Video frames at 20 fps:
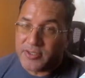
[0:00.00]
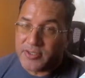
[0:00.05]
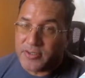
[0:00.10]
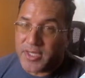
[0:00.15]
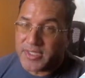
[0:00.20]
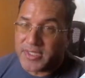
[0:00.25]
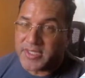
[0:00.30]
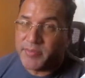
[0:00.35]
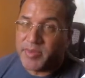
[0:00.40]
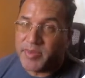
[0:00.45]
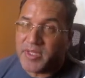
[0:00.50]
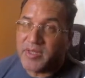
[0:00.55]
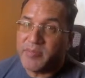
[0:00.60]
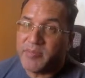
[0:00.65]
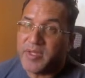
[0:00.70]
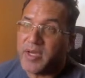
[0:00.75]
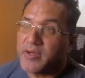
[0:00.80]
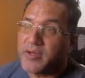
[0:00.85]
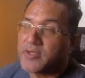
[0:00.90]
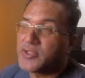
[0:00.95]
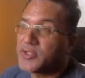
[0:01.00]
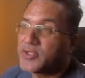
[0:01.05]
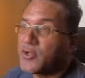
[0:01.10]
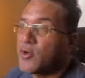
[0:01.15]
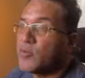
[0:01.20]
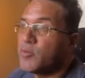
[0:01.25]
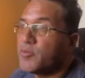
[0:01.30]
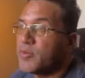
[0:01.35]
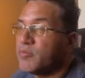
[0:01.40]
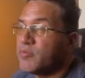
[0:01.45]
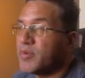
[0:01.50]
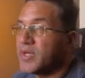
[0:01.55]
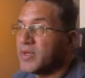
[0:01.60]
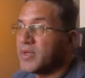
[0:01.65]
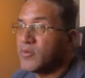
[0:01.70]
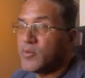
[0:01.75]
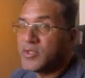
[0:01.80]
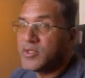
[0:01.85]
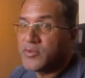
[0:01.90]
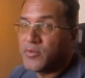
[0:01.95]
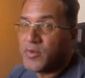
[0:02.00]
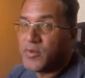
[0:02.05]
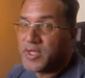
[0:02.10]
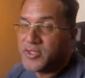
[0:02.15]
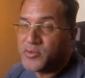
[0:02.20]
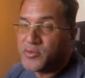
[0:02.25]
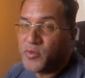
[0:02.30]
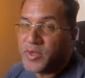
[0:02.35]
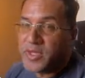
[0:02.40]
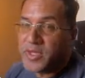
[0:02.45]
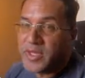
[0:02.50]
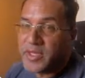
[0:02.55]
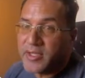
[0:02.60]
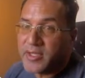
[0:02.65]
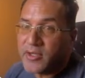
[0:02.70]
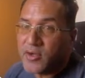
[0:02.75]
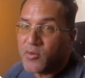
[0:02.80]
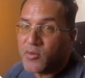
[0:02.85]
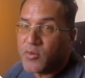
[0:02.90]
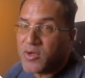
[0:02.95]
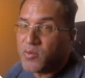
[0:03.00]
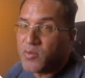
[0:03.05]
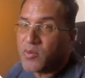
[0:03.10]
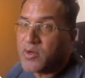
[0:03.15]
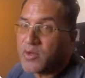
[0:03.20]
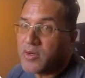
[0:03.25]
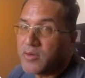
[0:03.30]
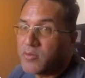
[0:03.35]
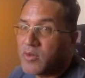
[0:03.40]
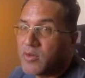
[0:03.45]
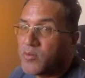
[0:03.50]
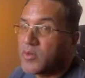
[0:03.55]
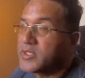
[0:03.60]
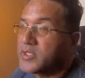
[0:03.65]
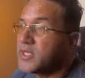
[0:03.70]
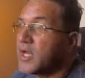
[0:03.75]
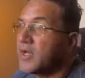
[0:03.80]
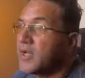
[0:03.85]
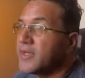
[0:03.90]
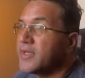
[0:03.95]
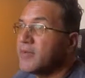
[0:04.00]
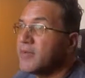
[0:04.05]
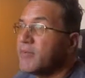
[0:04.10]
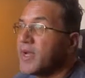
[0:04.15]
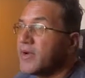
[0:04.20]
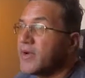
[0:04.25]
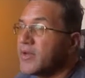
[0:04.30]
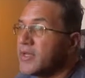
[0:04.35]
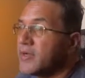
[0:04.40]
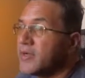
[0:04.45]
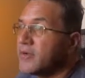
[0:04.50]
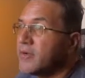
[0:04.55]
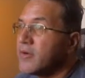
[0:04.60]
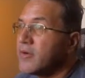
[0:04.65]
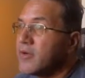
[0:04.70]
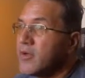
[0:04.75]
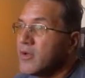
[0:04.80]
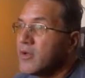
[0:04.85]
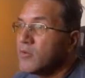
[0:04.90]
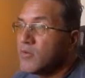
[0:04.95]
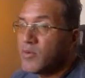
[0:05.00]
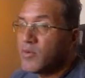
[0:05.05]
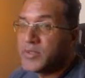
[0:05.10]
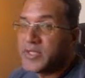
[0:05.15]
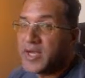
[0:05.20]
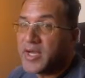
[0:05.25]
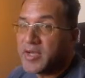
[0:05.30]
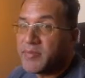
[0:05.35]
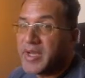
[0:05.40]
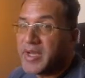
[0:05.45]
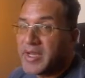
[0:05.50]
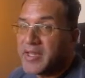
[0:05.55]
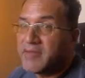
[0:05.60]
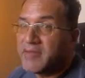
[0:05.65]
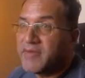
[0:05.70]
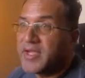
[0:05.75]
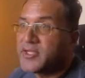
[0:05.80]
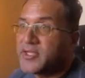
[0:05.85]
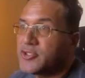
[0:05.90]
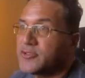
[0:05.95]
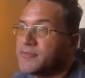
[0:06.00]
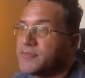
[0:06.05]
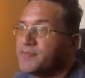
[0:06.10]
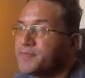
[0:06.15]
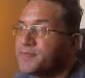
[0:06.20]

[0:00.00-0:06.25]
That's completely beyond our scope. But I just want to let you know what we're talking about here when we're talking about elevation.